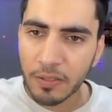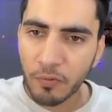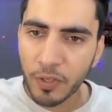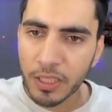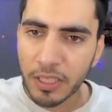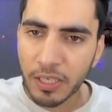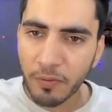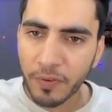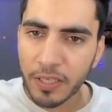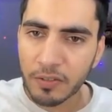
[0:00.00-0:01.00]
which
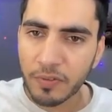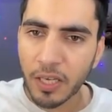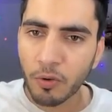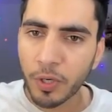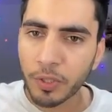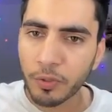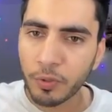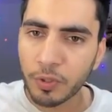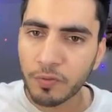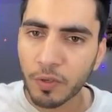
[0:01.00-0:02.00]
interface we are going to
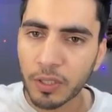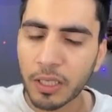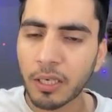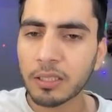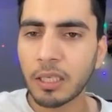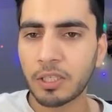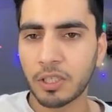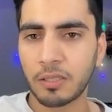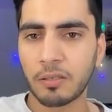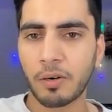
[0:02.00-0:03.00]
use for the
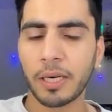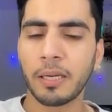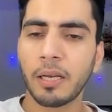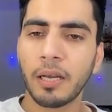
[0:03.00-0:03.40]
translation, right?